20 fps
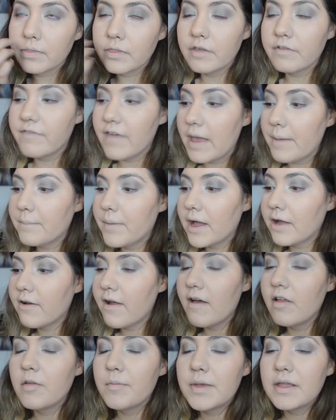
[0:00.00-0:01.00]
The vampire
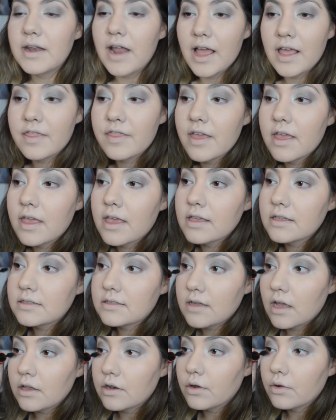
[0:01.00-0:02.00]
element, I think, is
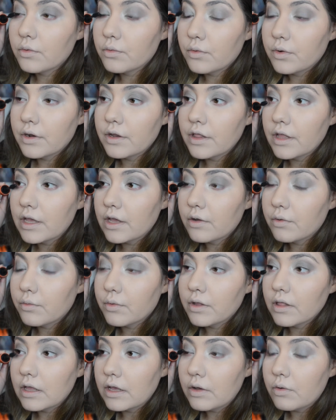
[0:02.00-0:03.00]
done really,
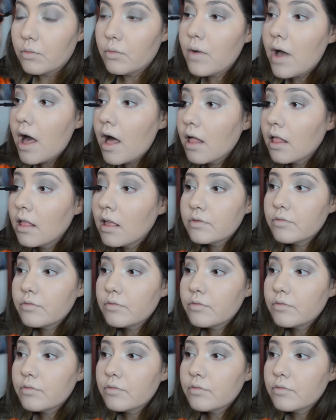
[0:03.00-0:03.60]
really well.